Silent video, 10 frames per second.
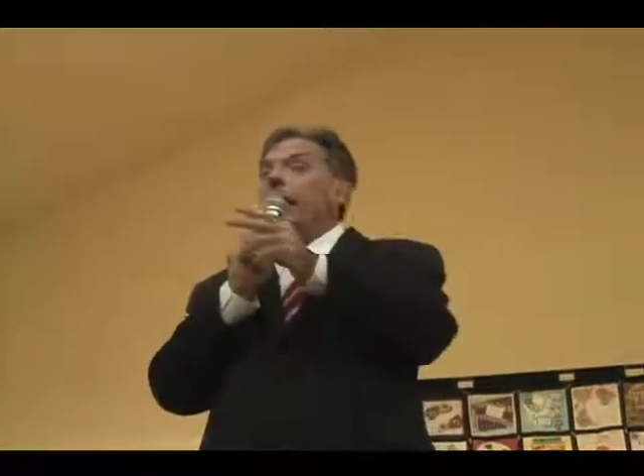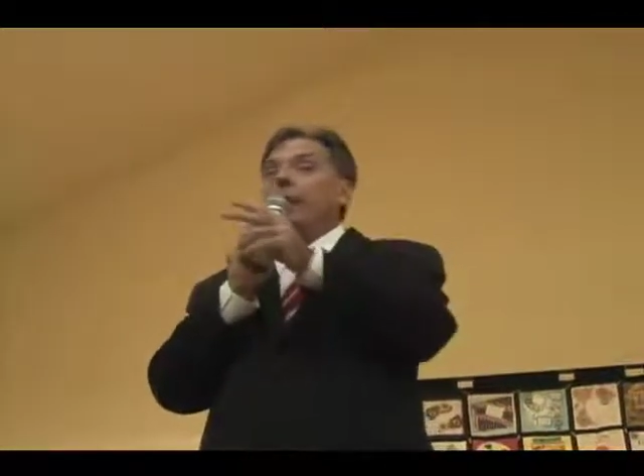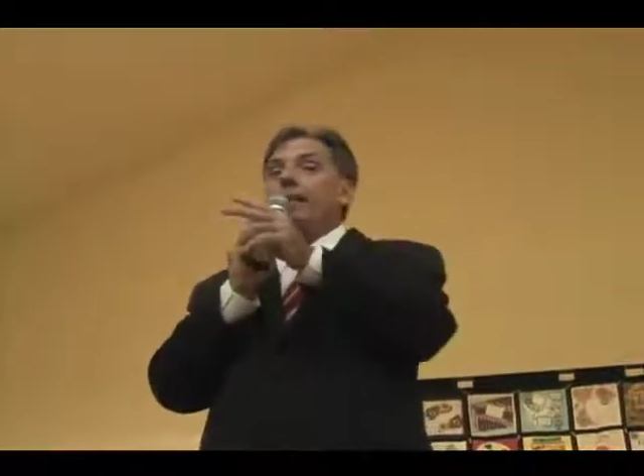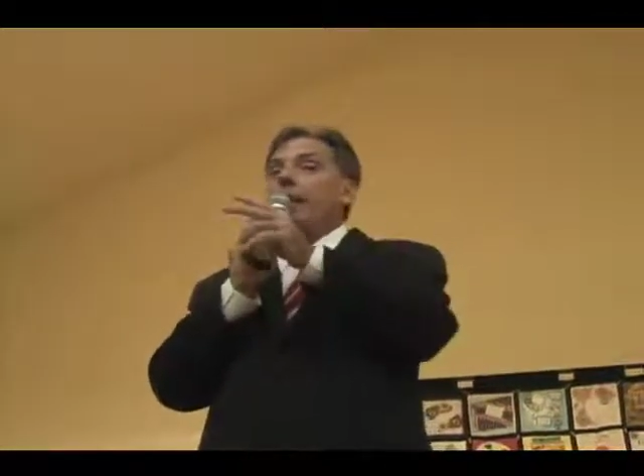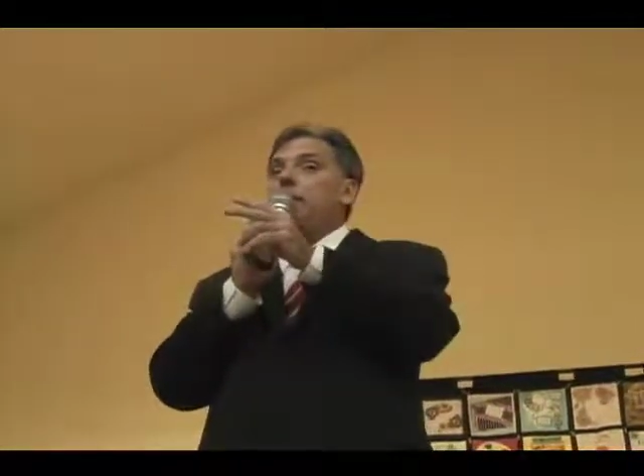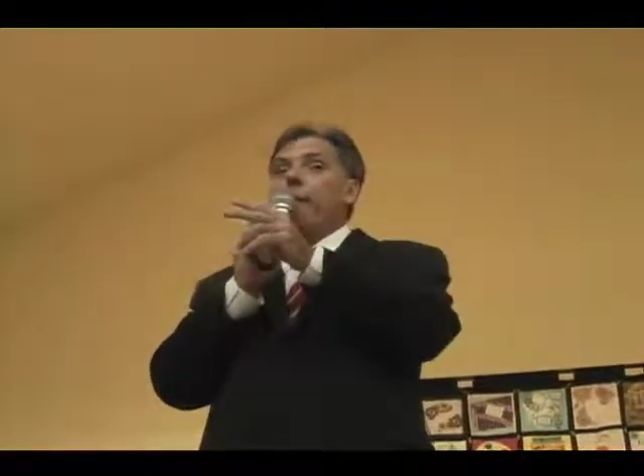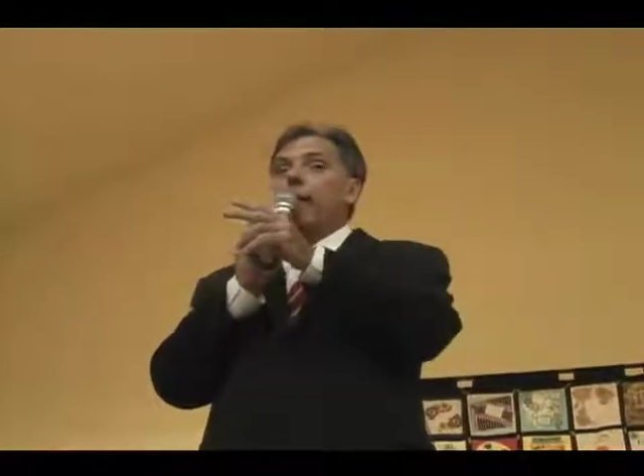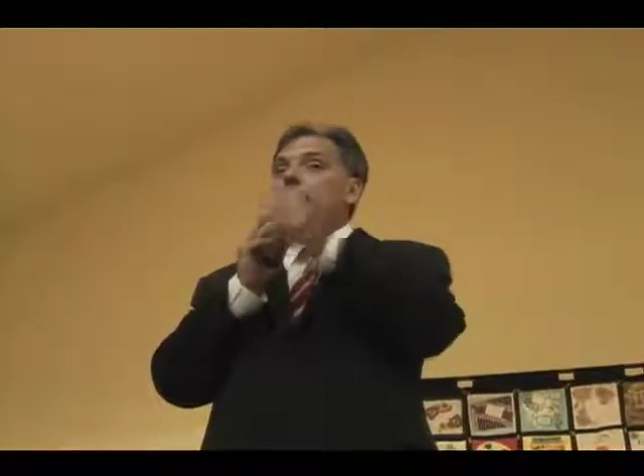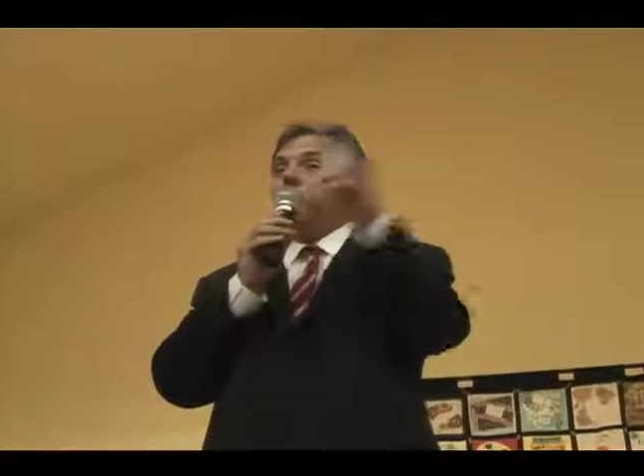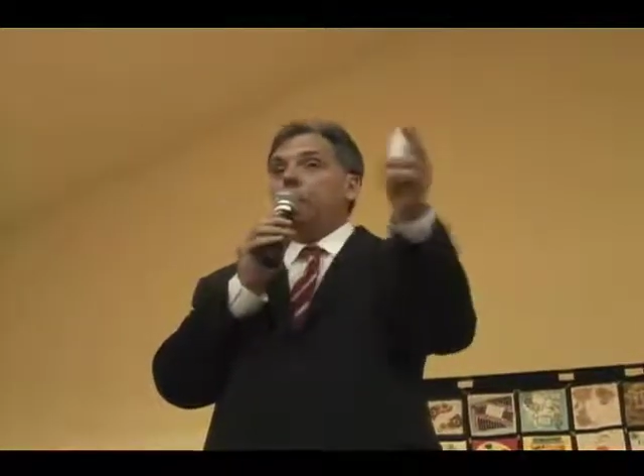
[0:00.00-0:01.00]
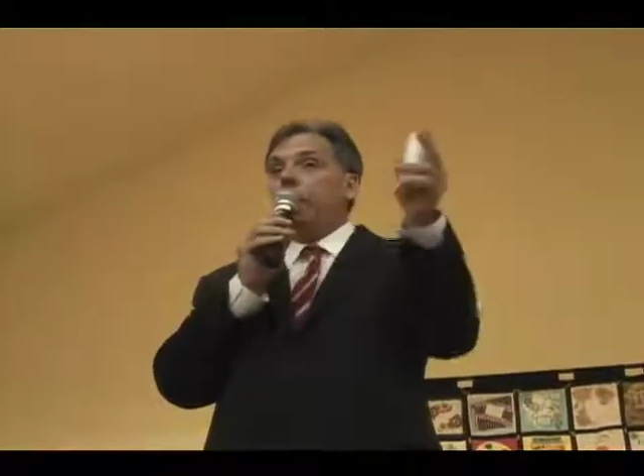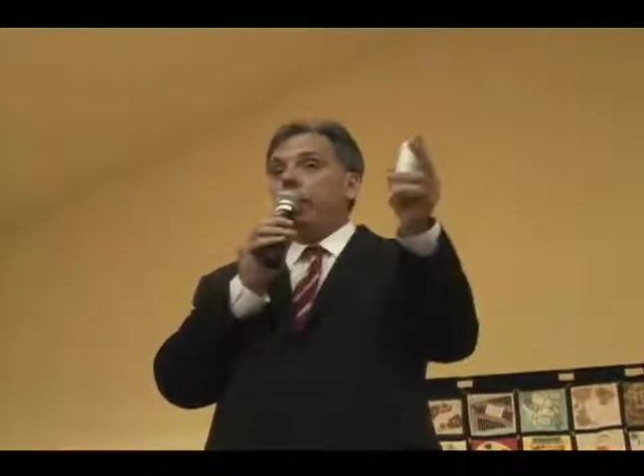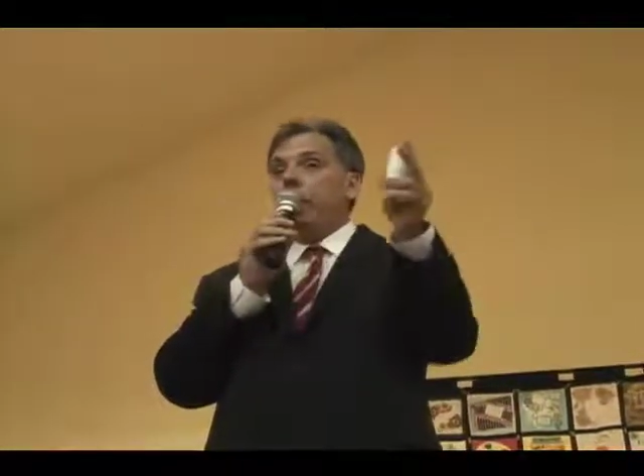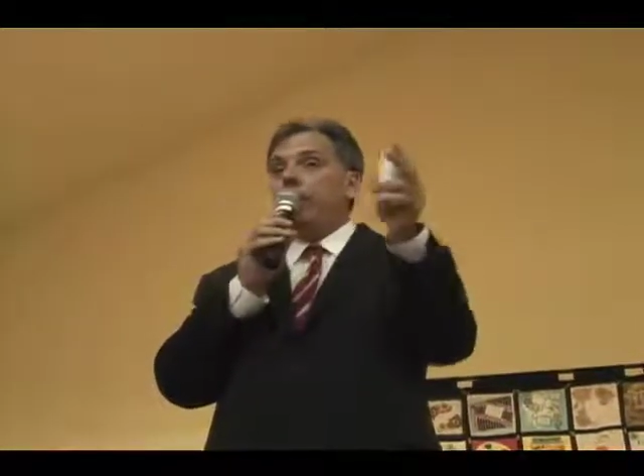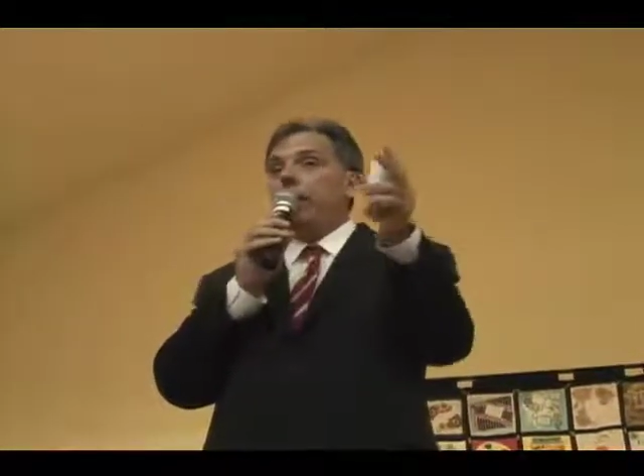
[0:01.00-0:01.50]
And that's not beneficial
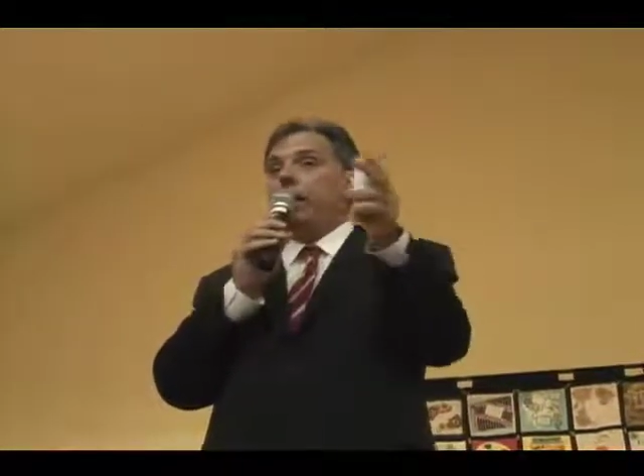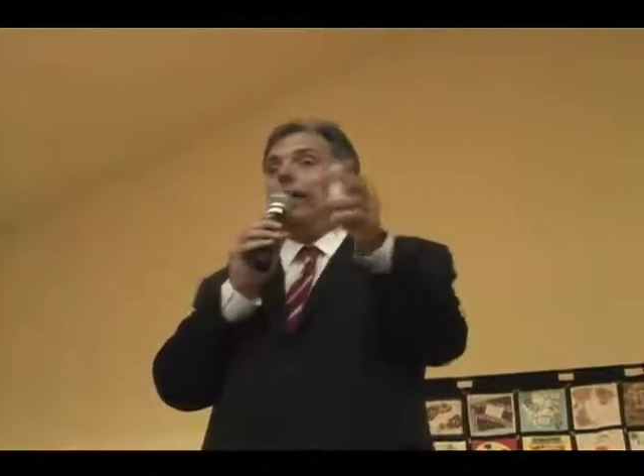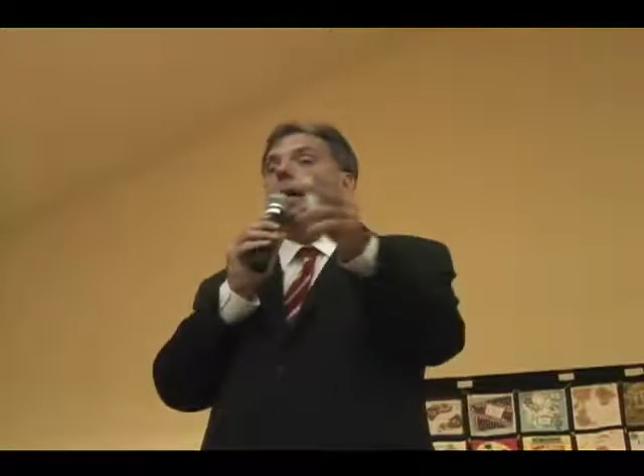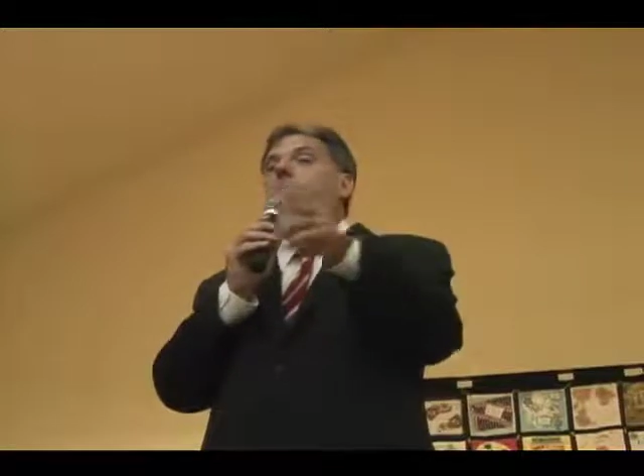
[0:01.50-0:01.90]
for anybody.